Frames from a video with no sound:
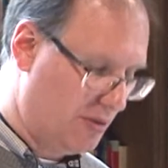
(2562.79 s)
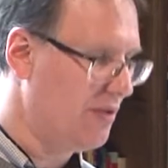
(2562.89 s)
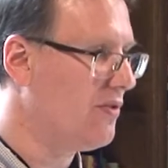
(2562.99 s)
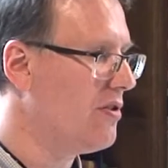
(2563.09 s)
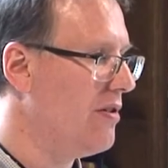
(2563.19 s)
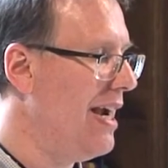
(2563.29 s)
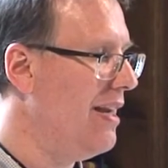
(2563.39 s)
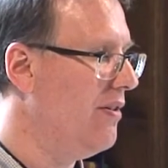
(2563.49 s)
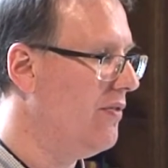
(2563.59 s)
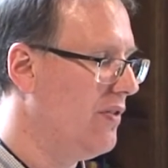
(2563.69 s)
of
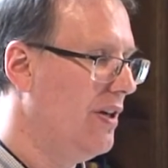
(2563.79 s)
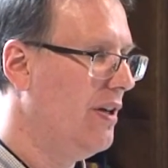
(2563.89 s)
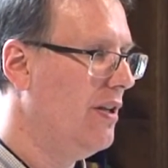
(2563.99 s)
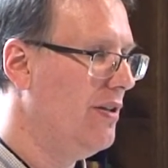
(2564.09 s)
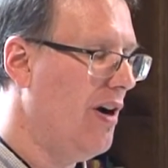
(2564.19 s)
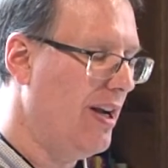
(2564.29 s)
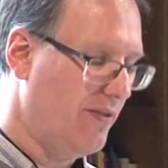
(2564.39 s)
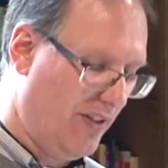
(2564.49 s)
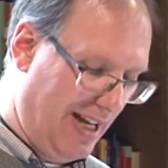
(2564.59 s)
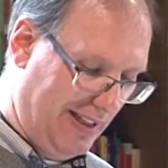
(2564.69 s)
creative
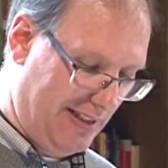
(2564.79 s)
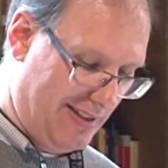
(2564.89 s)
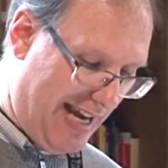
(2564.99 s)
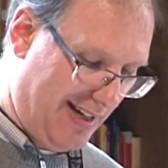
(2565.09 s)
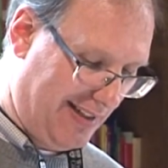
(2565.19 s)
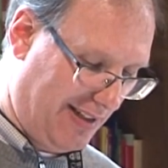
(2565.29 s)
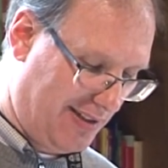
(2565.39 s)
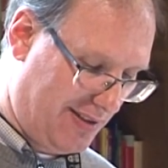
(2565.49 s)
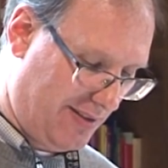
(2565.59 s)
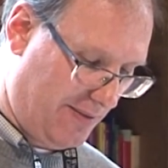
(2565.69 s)
nonviolent tactics.